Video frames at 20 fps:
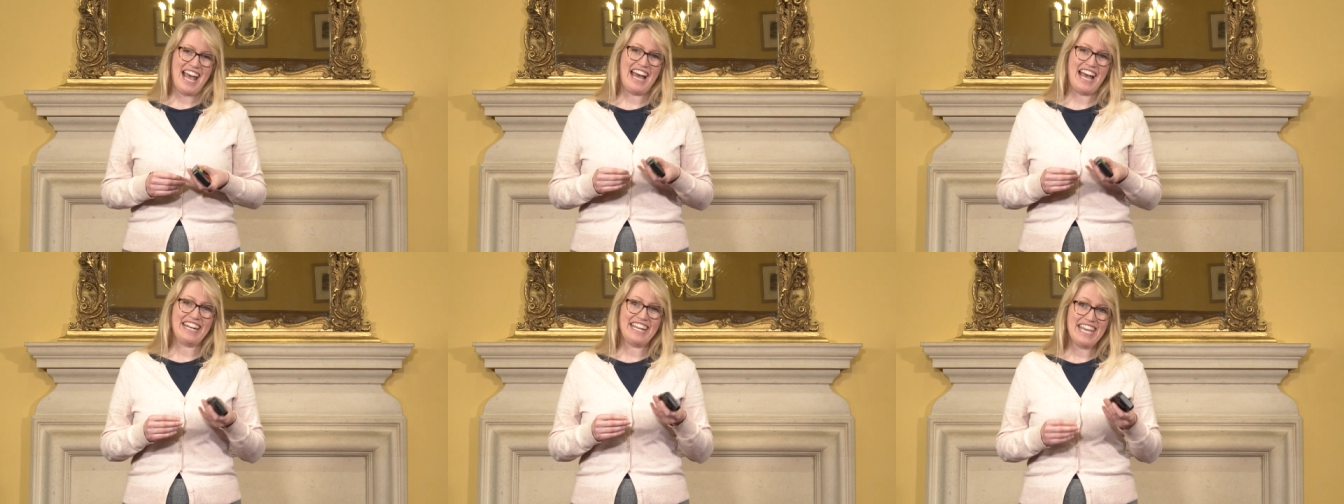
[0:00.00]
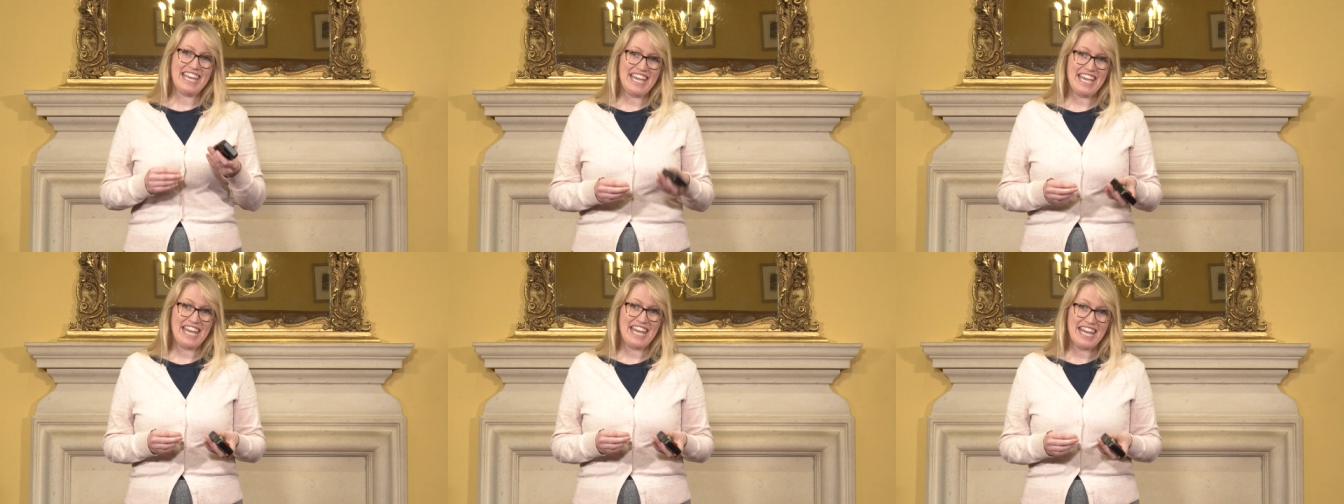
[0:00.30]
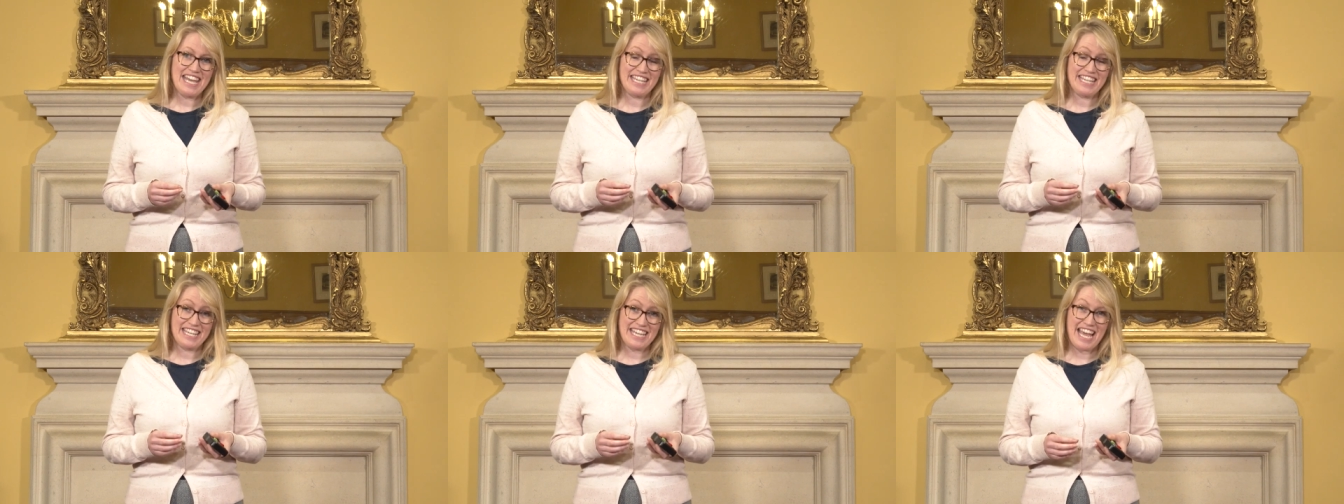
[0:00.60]
And here,
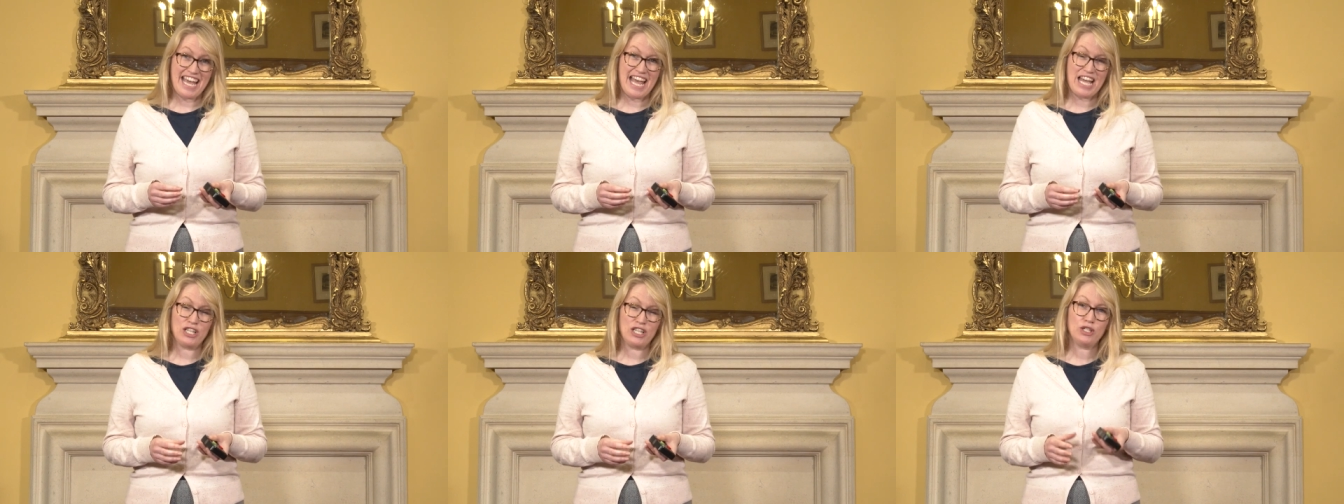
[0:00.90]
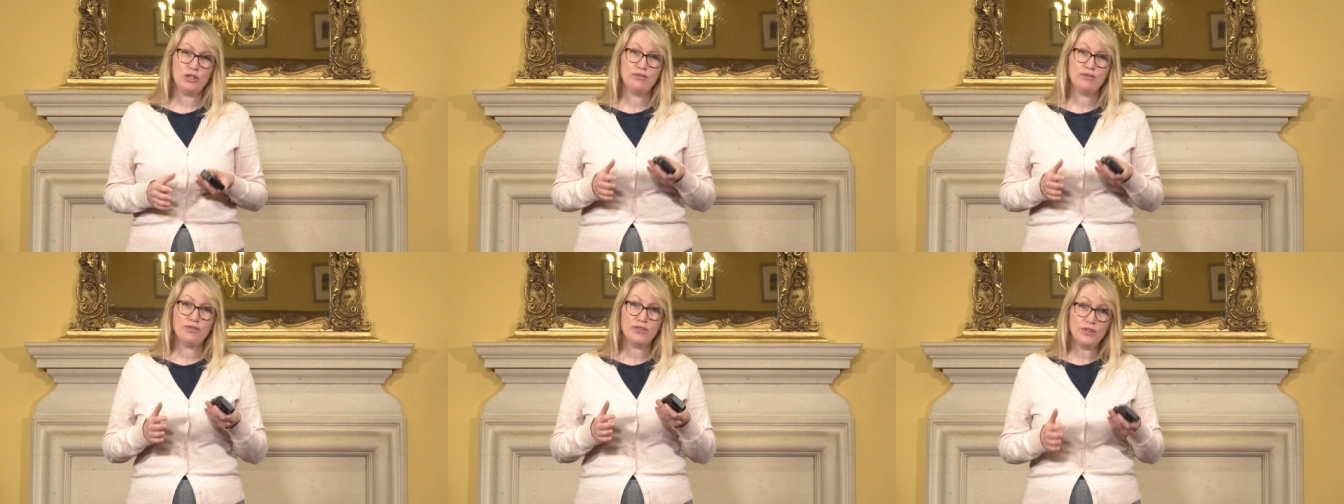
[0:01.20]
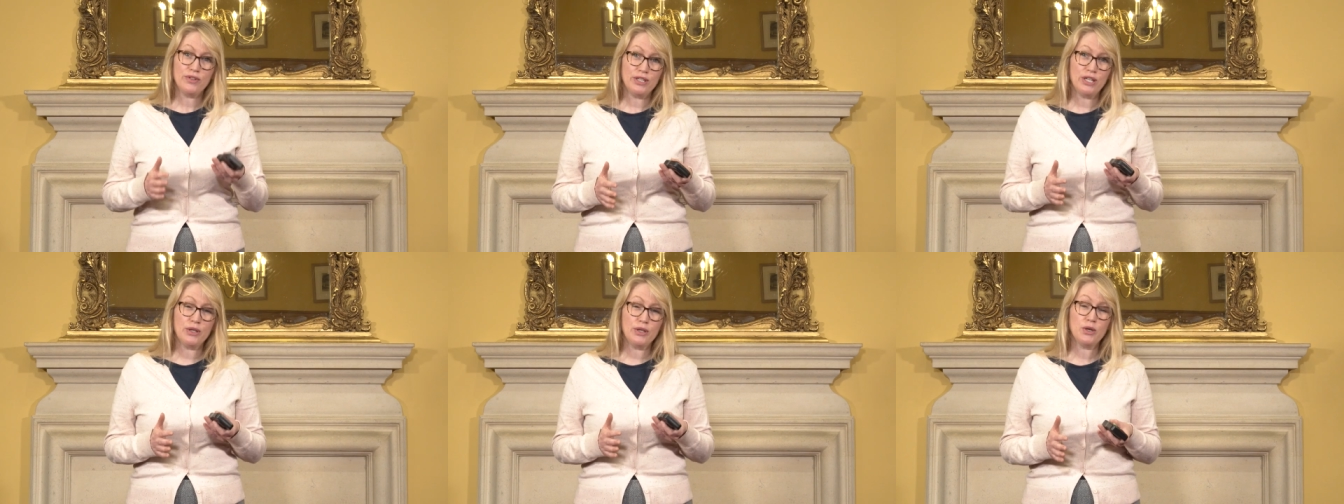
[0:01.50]
again, you
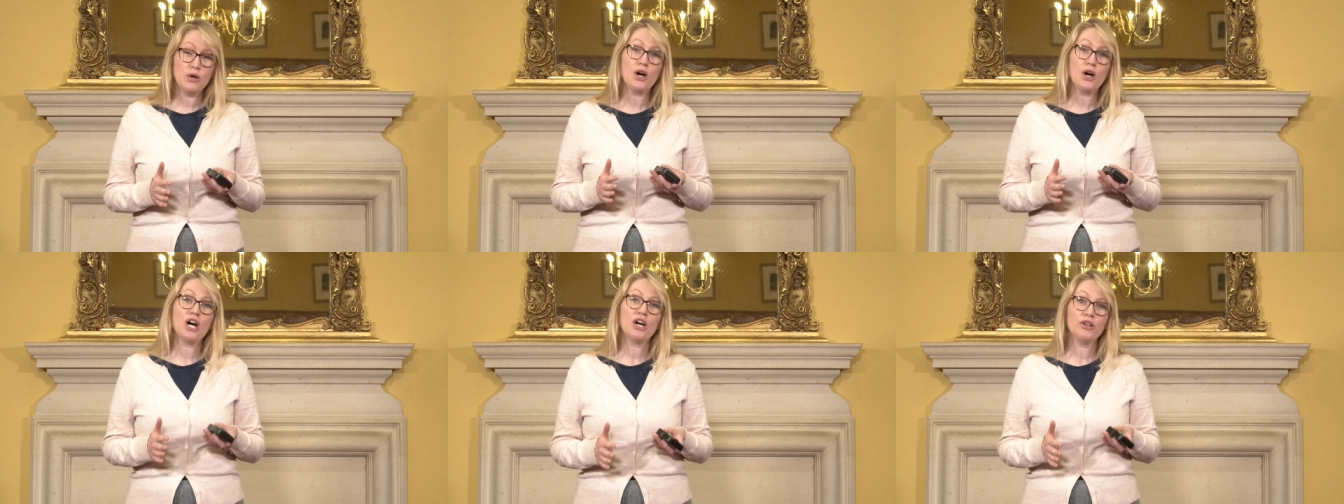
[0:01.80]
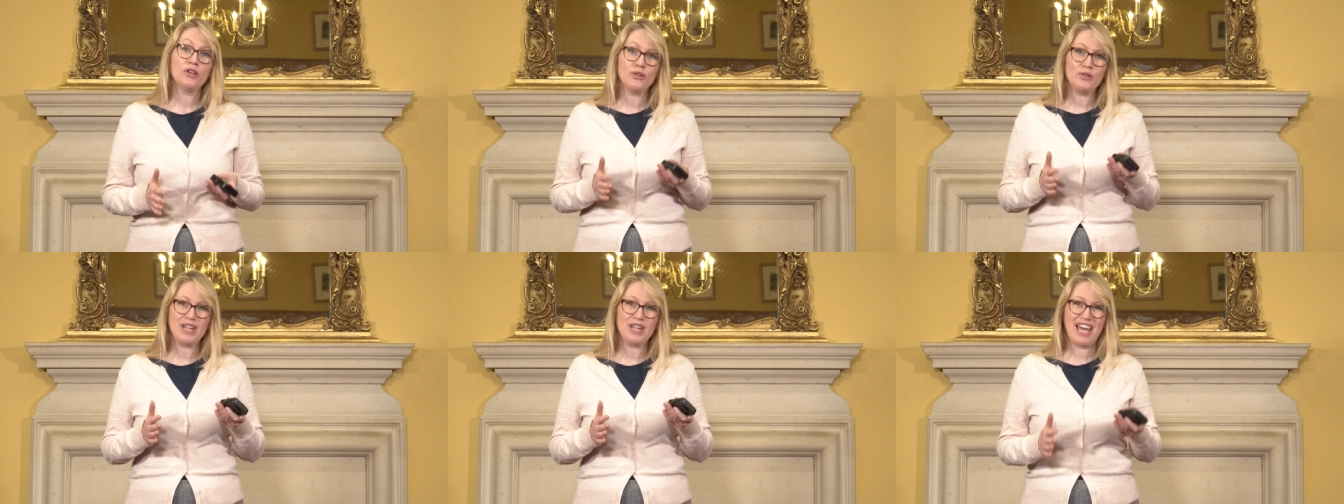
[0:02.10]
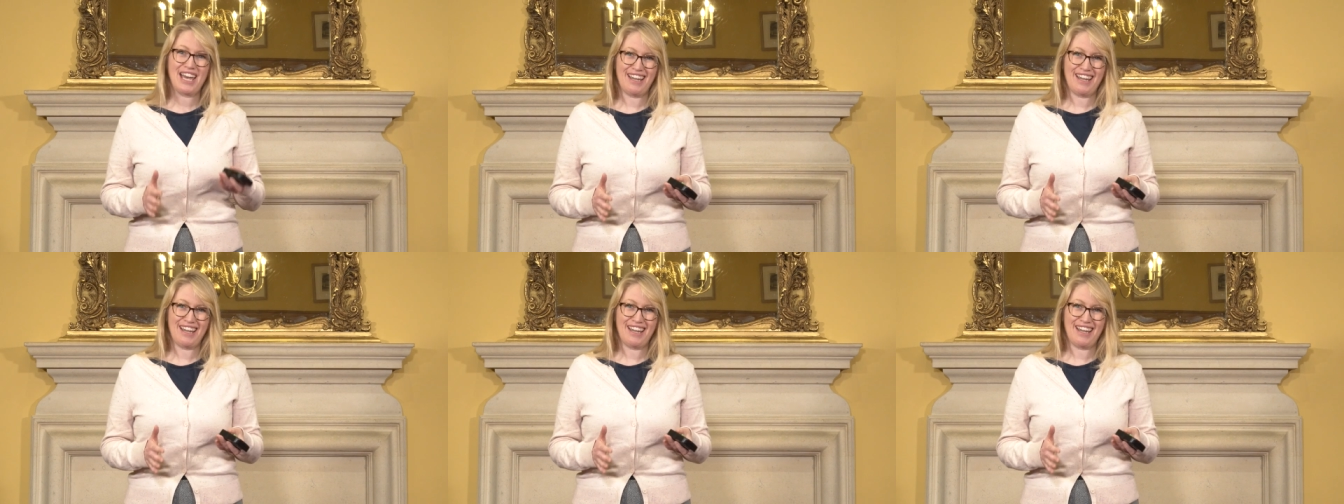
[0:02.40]
follow your own